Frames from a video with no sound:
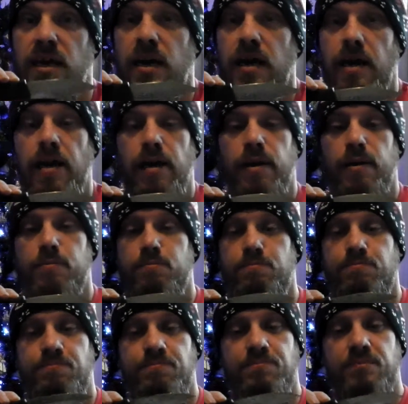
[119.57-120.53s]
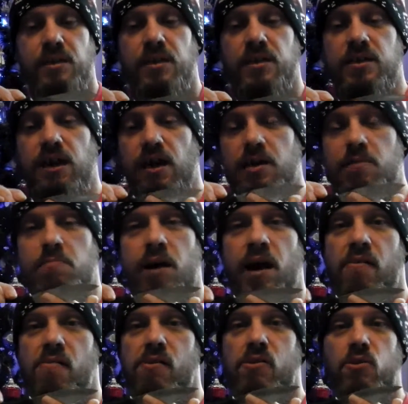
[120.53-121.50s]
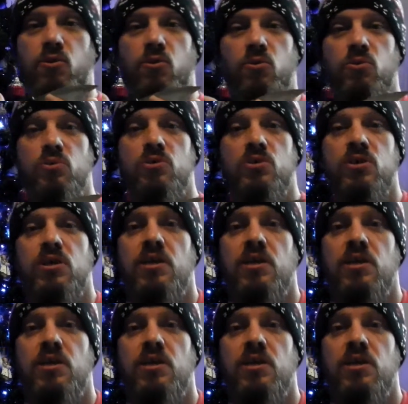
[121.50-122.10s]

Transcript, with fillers: um, cutting paracord